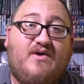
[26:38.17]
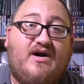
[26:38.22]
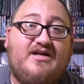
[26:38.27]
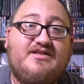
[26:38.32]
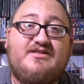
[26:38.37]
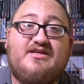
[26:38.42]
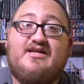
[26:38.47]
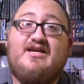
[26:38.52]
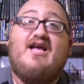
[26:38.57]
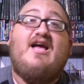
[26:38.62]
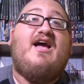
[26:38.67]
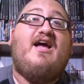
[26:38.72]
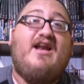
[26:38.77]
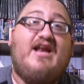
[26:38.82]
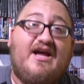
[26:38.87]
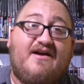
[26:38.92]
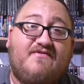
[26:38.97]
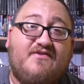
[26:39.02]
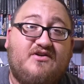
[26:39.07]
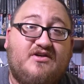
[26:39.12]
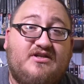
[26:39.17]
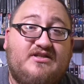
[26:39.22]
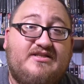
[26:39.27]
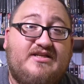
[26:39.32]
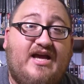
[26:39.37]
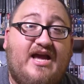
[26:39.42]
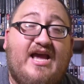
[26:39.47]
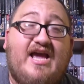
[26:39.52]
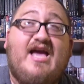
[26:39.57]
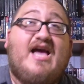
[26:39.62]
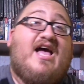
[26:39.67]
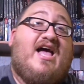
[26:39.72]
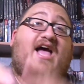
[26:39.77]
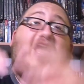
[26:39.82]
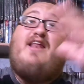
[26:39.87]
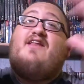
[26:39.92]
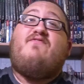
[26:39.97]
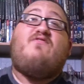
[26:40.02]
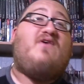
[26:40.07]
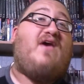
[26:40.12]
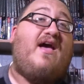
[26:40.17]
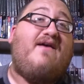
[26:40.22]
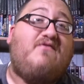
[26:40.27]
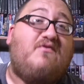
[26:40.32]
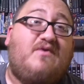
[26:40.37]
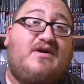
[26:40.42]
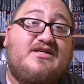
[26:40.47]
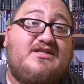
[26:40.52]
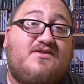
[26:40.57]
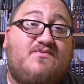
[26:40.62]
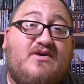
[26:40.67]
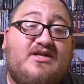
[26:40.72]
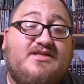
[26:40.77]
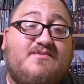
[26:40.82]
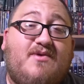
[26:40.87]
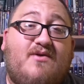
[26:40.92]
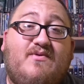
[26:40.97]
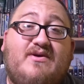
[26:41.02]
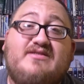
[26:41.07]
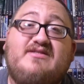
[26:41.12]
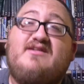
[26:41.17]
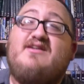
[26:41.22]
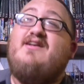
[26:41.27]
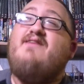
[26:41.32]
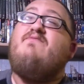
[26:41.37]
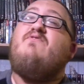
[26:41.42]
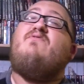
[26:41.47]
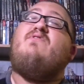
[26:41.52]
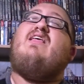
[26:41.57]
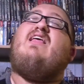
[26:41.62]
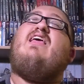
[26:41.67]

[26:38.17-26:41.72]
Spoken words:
watching, and have a good day. And if you haven't watched the rest of my Resident